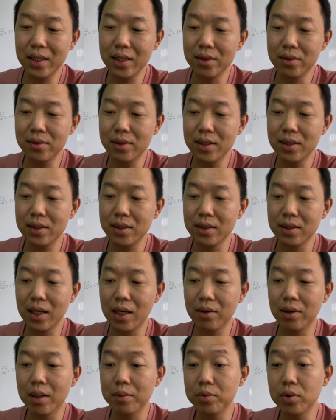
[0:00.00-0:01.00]
increased in
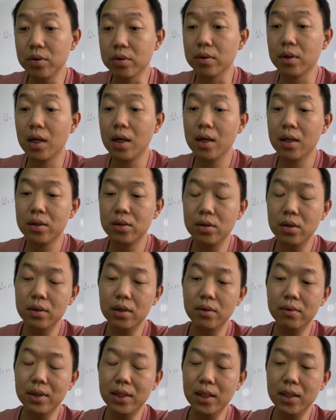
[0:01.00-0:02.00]
diagram 2. So
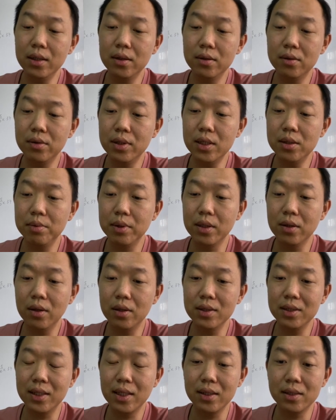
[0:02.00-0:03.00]
the reading increased
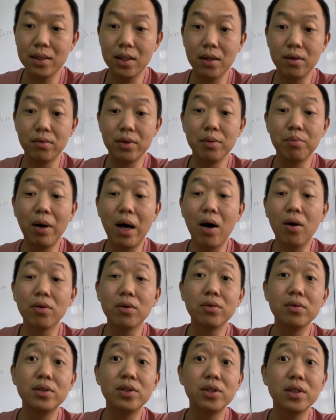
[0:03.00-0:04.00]
because there's a
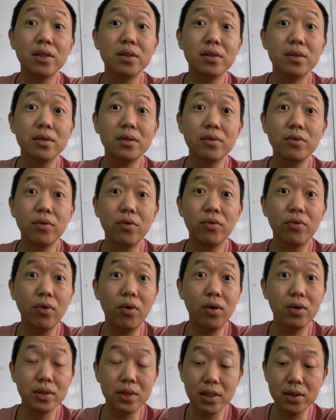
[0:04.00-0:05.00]
repulsion
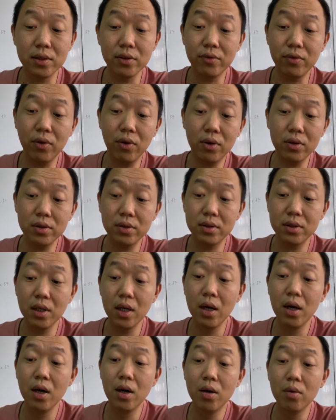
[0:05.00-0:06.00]
force, there's a force
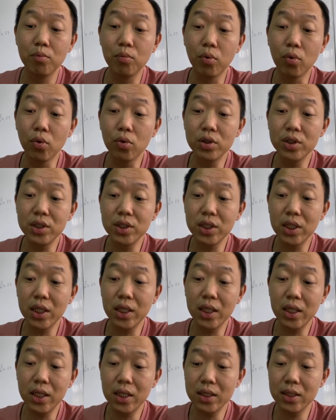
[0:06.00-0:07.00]

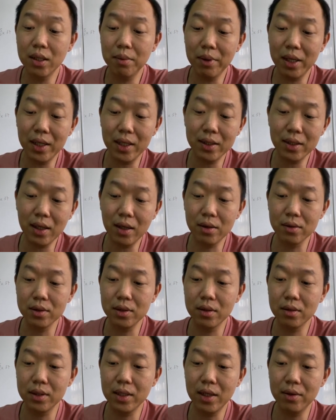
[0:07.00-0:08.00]
pushing the magnet down
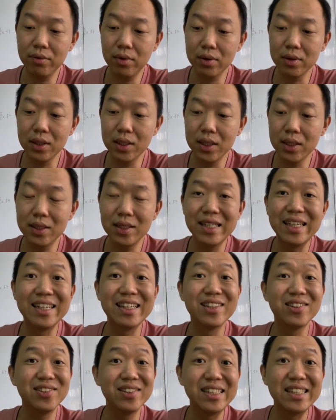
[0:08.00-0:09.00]
so therefore this
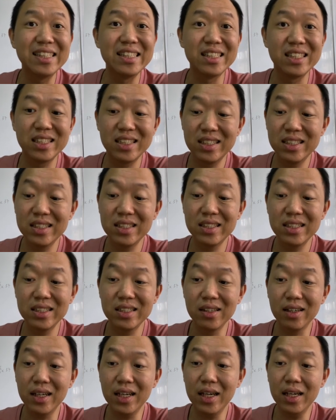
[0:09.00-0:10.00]
increased
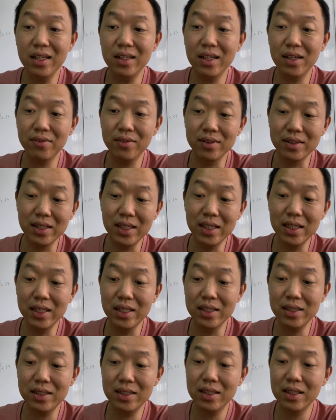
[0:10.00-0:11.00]
okay therefore
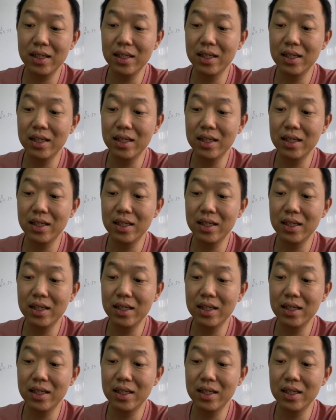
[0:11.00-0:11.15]
this